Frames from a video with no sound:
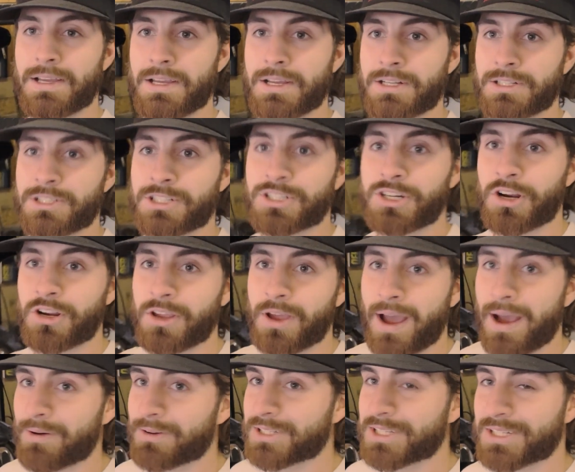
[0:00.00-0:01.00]
just show you
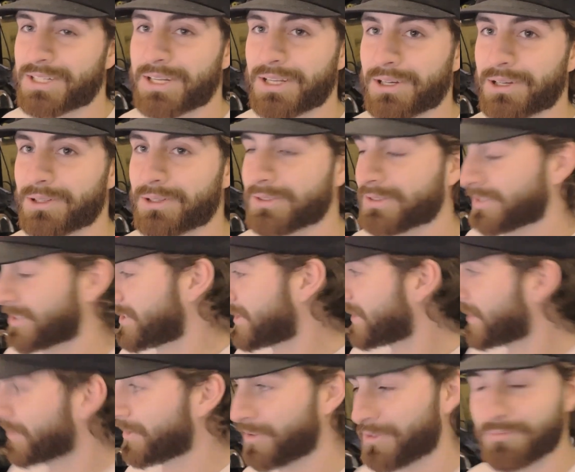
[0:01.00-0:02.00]
how it's still
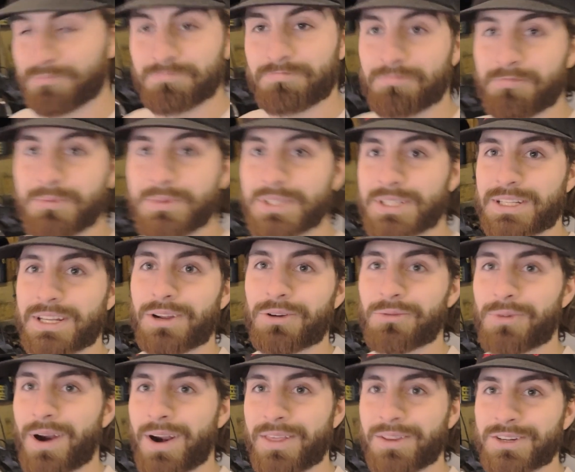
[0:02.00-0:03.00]

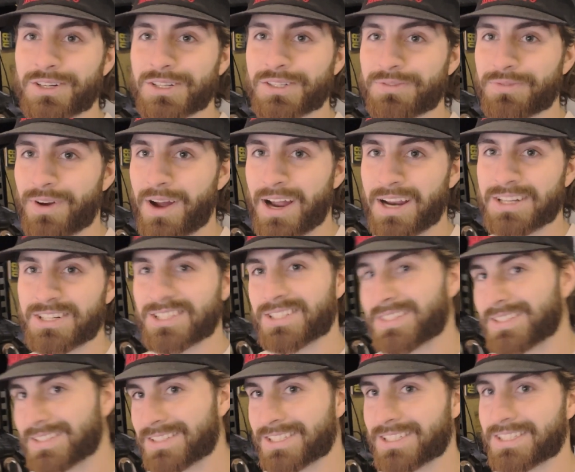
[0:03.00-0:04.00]
running just fine,
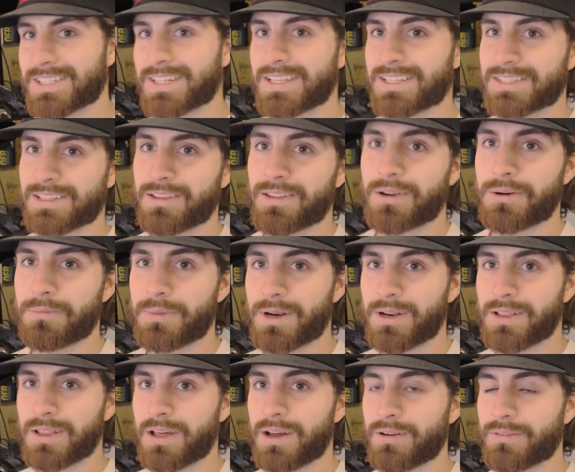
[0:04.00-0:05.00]
just needs a little bit
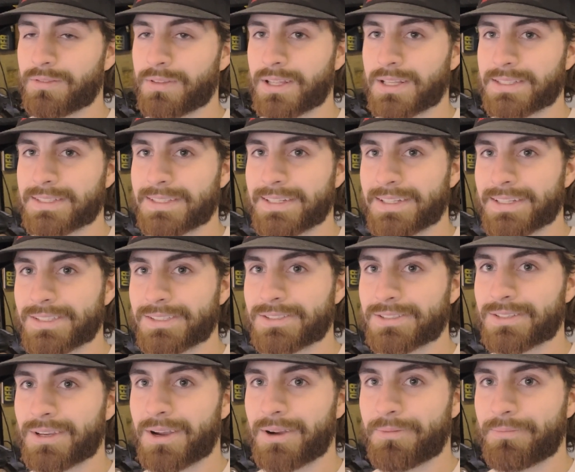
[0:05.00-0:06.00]
of love, that's it.
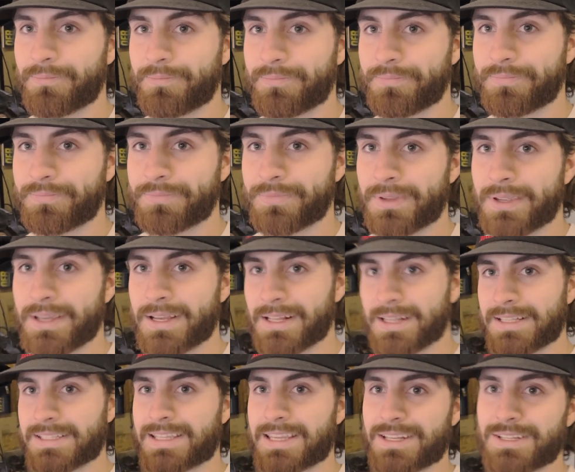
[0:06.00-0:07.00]
So
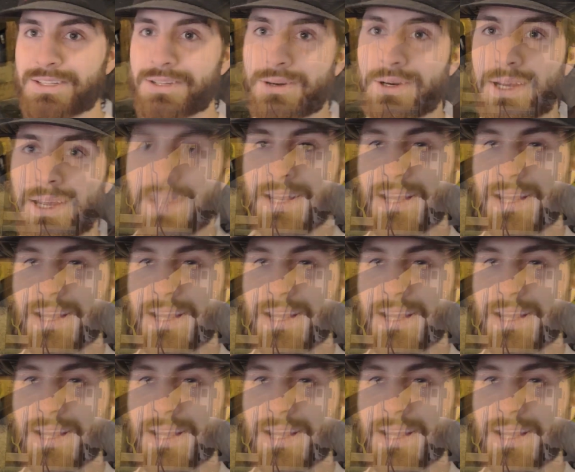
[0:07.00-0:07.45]
let's get to it.